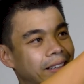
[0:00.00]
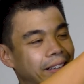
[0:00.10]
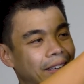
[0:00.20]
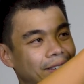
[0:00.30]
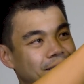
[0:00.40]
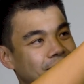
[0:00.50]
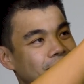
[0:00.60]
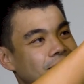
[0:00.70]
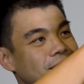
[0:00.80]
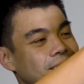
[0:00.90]

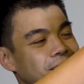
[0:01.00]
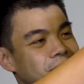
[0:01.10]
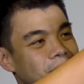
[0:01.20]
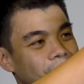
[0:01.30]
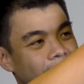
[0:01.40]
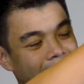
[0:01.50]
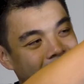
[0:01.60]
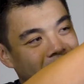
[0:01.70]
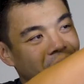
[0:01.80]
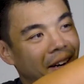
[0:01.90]
here. So like I
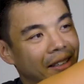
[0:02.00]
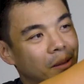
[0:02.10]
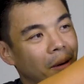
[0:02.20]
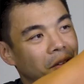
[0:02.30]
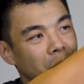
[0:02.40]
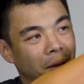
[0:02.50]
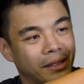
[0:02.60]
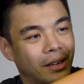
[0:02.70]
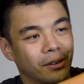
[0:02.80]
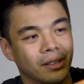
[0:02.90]
had to find space for my
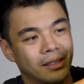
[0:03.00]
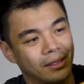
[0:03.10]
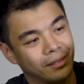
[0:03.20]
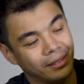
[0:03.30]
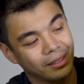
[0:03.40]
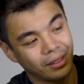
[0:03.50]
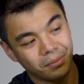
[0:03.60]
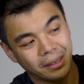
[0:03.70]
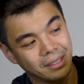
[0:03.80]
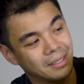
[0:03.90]
towel because, you know,
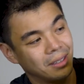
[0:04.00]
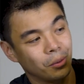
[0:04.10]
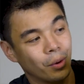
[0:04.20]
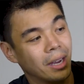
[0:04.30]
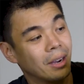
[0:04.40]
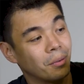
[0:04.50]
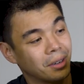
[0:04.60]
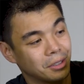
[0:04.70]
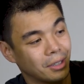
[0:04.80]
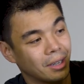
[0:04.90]
if my discs get wet, I
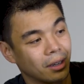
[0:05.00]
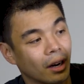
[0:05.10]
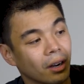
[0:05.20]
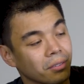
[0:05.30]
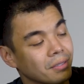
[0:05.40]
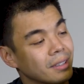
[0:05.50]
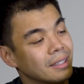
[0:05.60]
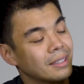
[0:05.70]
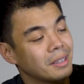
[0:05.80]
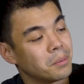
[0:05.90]
want to dry it off.
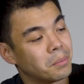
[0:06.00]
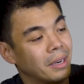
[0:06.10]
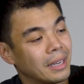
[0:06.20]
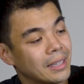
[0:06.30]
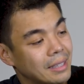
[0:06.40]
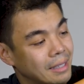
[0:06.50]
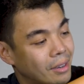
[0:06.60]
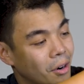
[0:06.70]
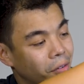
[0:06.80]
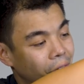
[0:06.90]
But
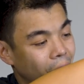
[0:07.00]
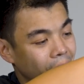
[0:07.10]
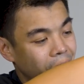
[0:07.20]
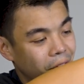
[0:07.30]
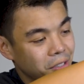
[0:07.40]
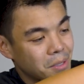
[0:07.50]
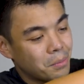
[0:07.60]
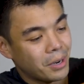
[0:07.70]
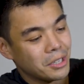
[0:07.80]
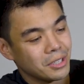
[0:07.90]
overall, first
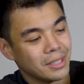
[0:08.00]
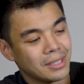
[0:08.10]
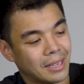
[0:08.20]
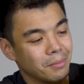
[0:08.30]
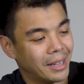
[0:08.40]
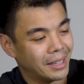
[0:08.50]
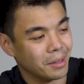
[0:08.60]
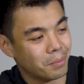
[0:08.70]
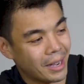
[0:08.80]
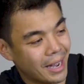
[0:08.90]
impressions, I'm liking
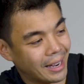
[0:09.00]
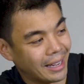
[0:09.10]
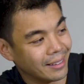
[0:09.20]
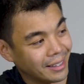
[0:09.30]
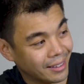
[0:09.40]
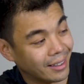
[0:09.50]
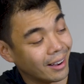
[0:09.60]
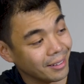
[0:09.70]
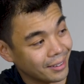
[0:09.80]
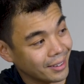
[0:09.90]
the bag. I like the
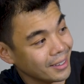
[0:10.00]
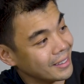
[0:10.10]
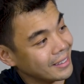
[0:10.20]
color.